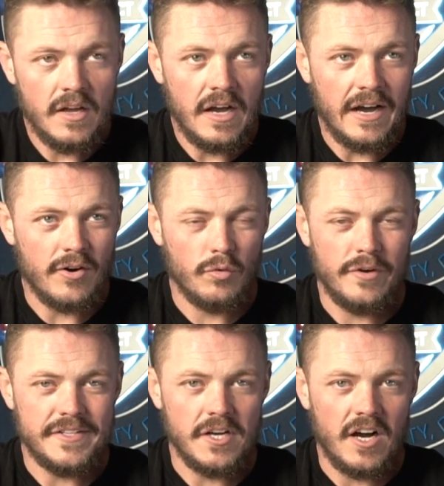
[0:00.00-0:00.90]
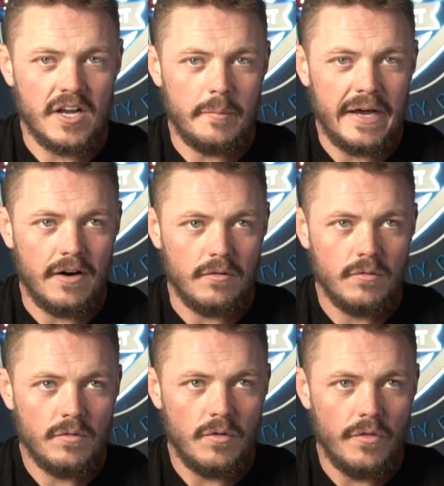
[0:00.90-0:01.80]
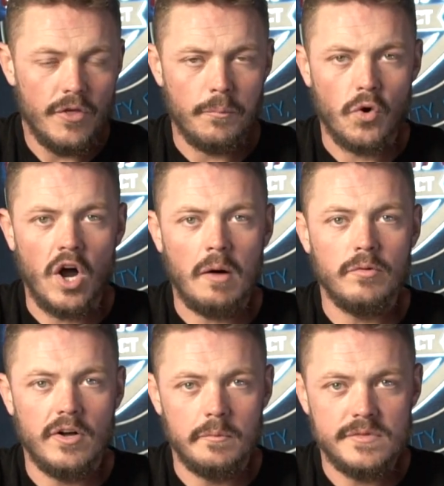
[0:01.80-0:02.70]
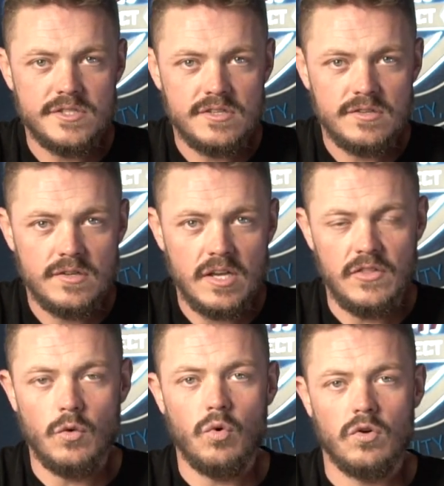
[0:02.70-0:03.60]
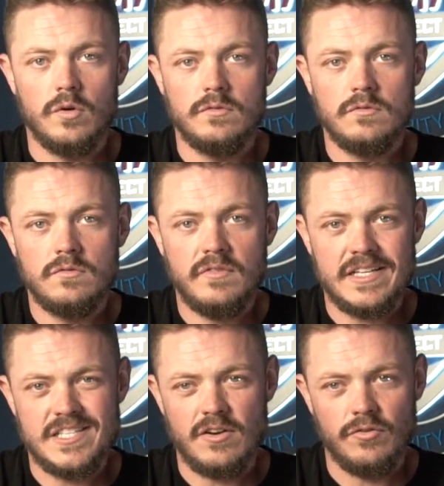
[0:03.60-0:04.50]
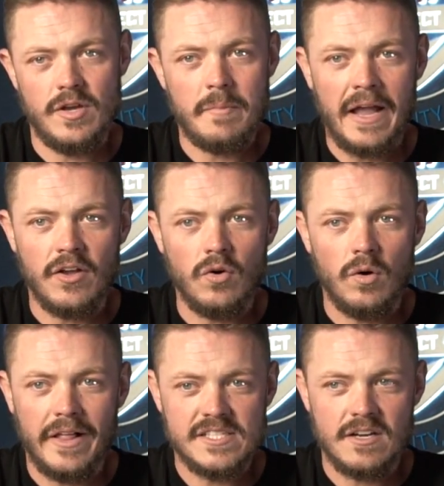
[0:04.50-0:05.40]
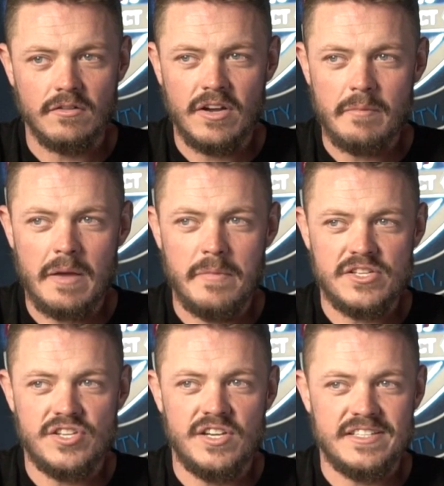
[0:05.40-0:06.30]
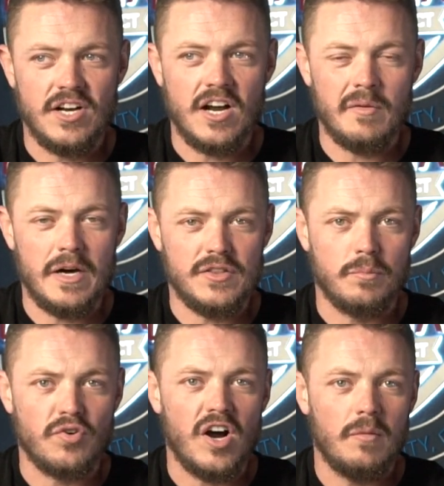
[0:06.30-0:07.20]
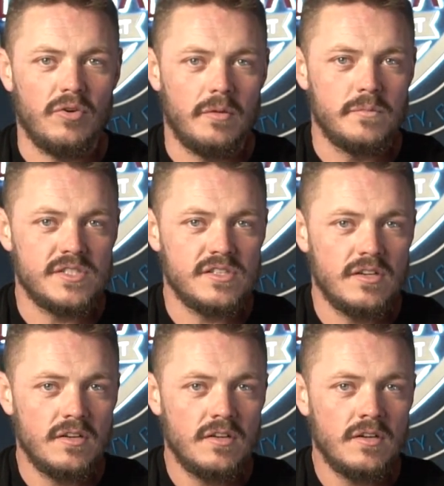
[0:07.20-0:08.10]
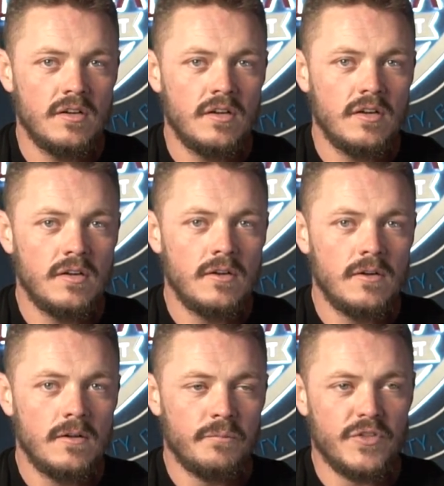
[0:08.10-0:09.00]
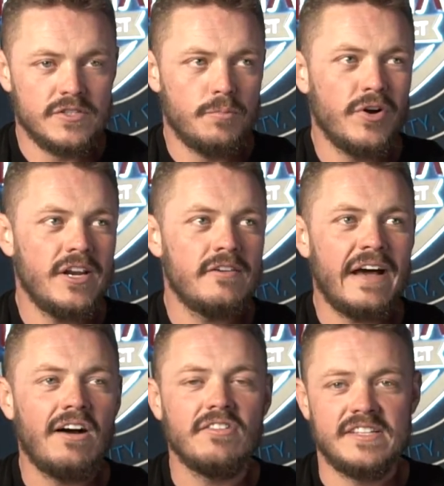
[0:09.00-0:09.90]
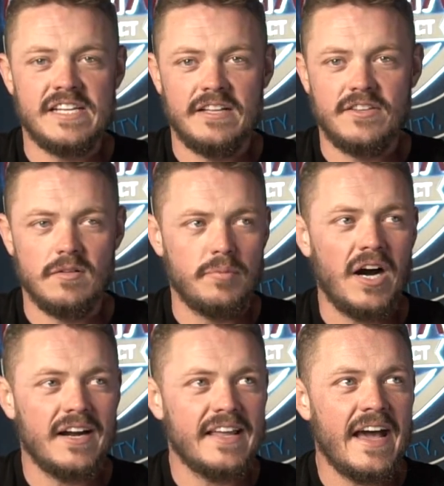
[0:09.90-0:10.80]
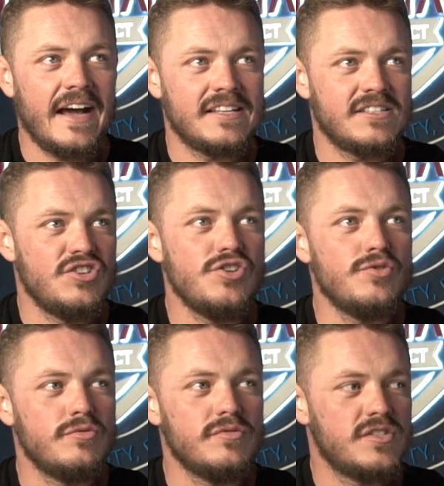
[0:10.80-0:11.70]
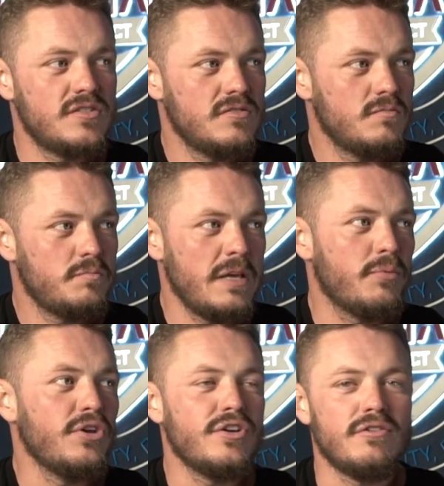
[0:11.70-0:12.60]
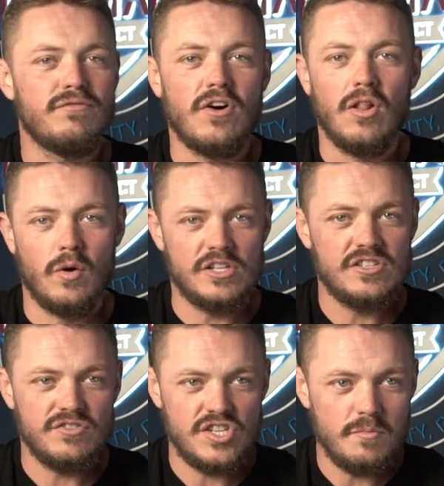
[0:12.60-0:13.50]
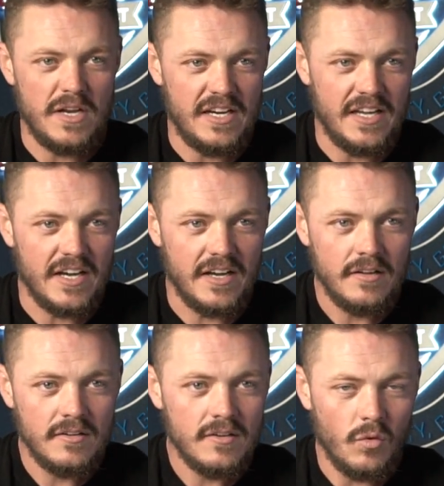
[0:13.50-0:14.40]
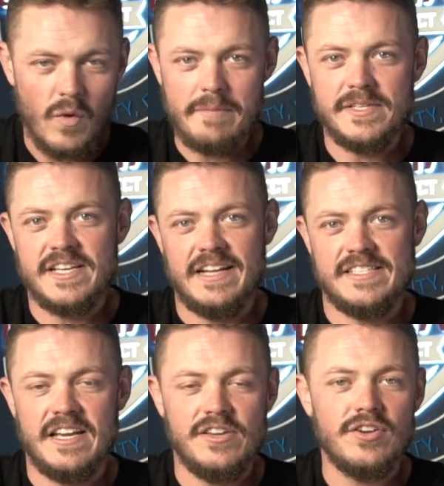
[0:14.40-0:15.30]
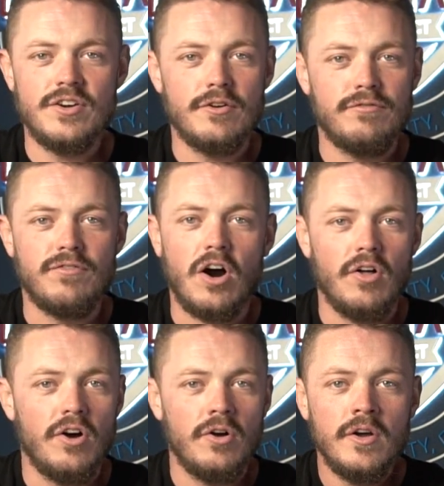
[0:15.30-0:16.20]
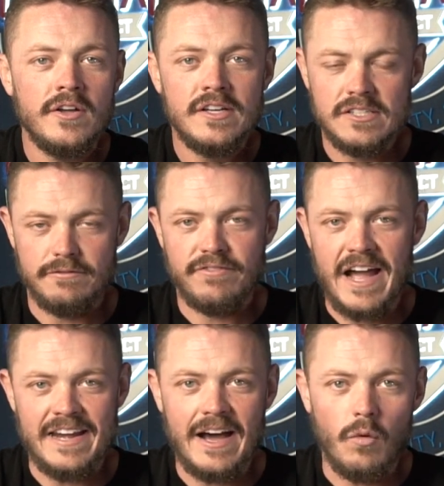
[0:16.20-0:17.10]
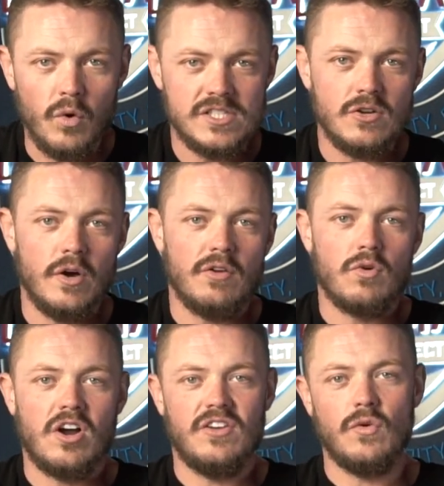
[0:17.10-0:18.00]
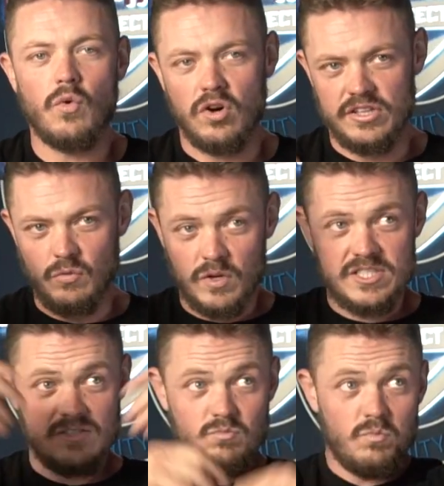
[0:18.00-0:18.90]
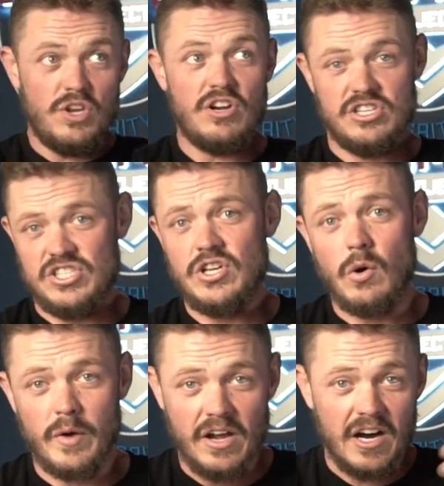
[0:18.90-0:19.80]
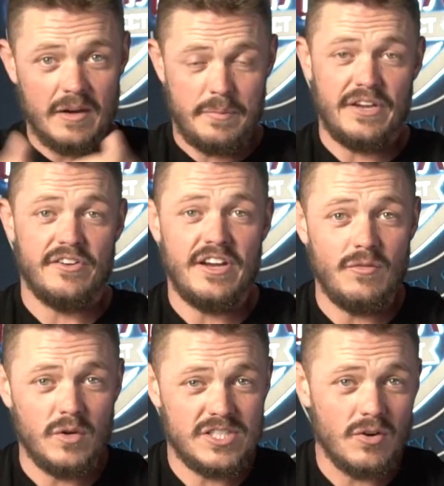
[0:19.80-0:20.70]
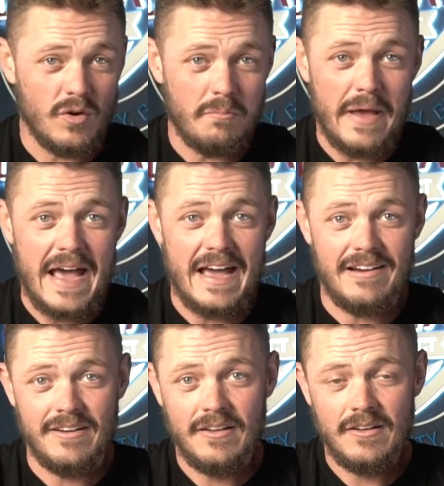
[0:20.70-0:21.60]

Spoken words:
I don't really talk about the problems in the world. That's not really my goal. That's not really my mission, to talk about the problems. There's plenty of outlets out there, podcasts, news, people you can follow on social media, websites that you can go to follow to find out what's going wrong in the world and what's, you know, just going on, period, what's going bad.